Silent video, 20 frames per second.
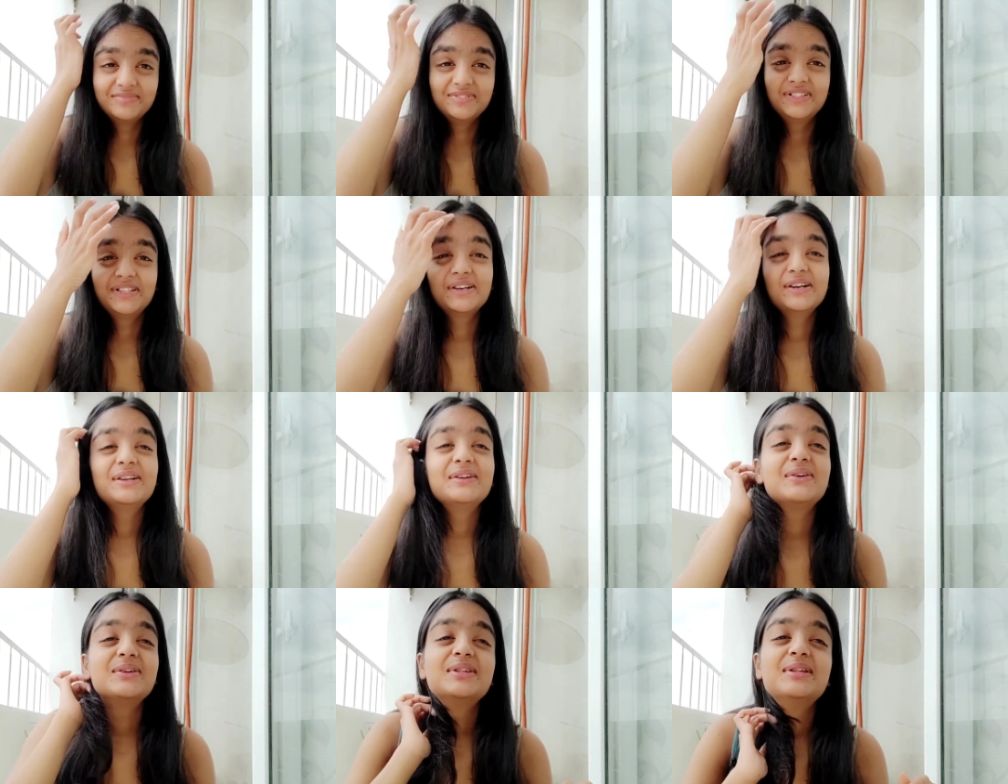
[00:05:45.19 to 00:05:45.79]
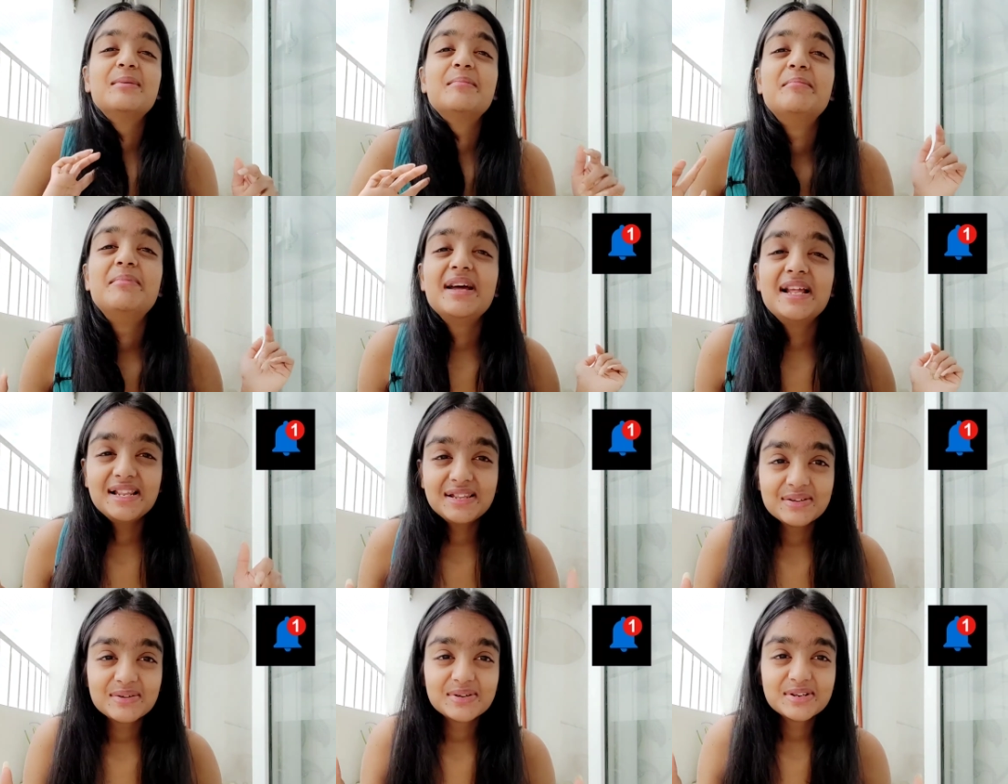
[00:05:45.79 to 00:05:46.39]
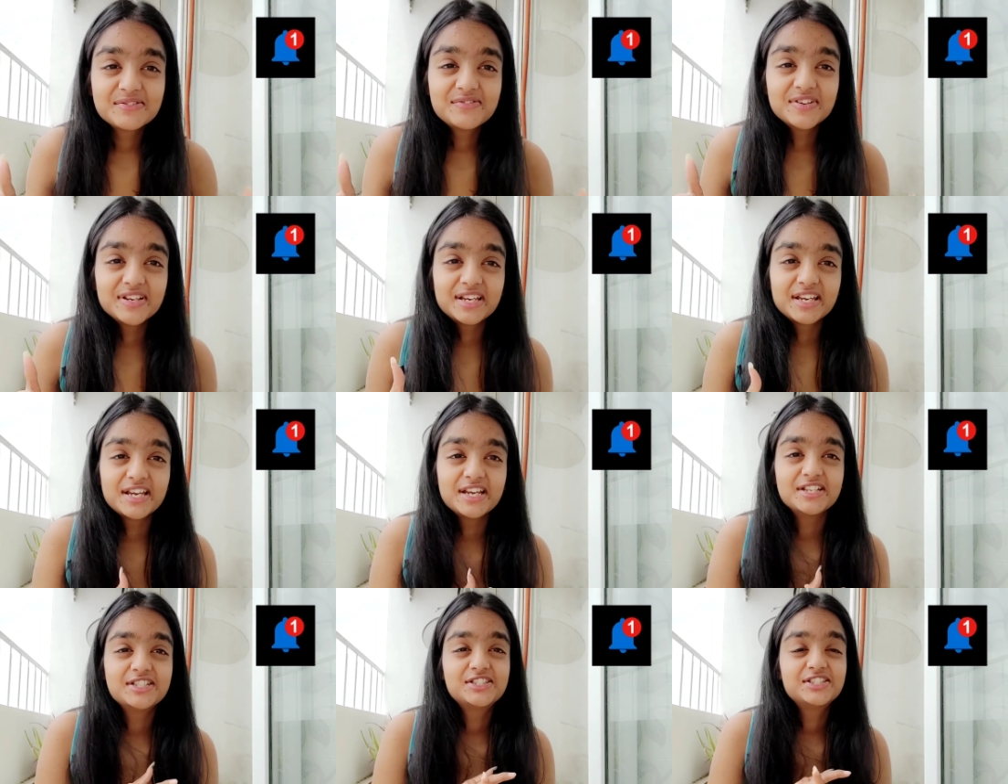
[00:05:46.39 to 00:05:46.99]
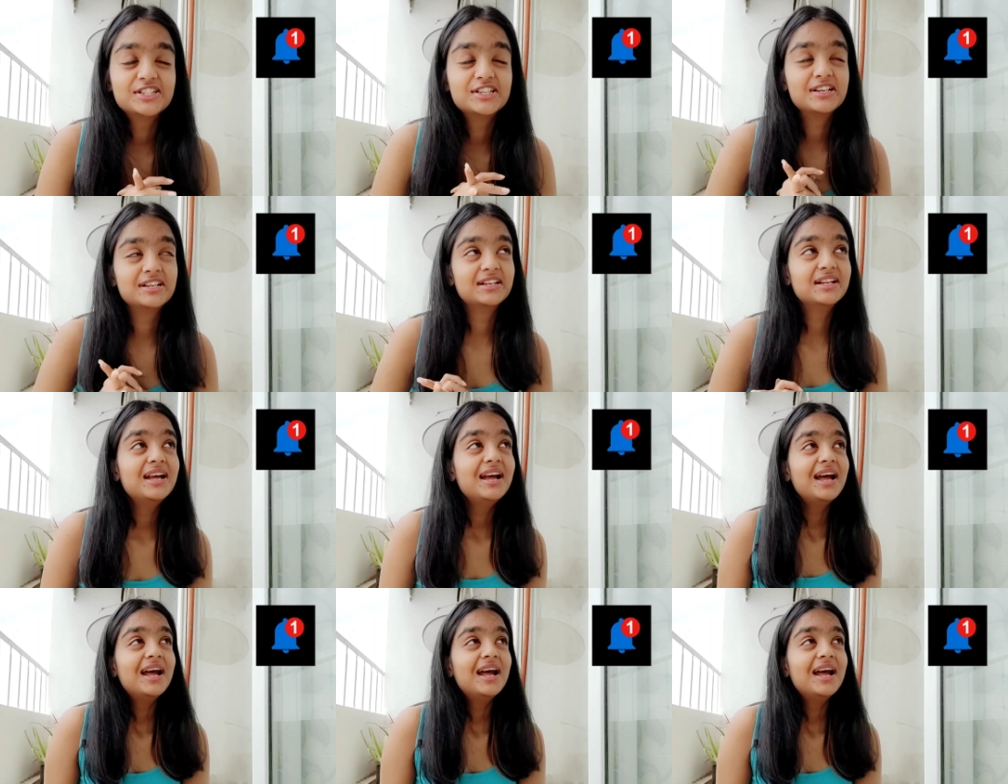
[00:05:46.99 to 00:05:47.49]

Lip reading: Turn on the bell notification,